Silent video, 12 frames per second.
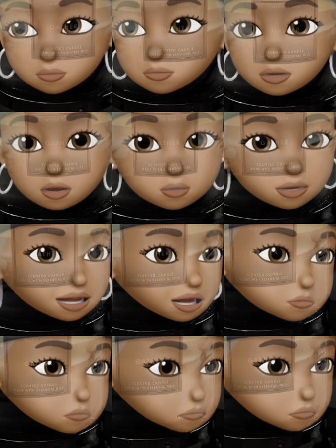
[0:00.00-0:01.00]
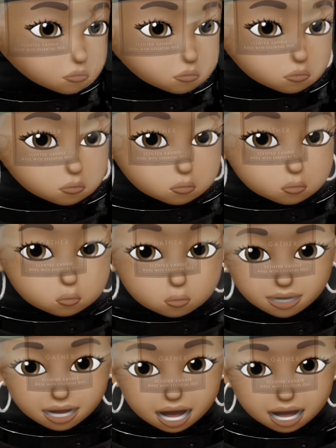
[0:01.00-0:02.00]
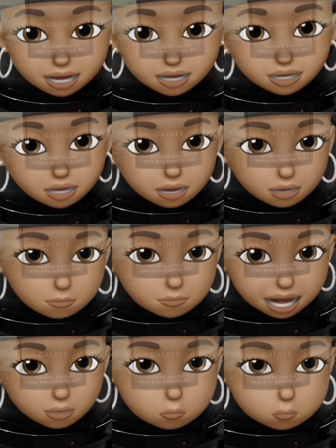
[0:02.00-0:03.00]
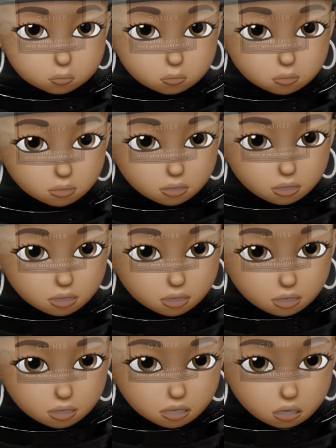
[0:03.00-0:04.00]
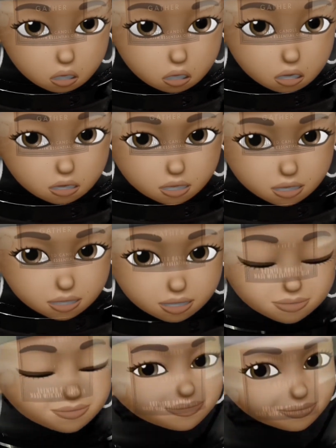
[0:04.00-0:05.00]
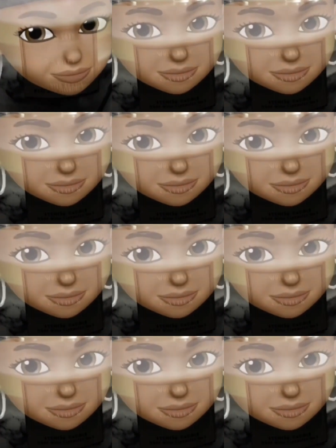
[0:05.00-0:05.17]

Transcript: Okay. Then we got maple sugar. Mm-hmm.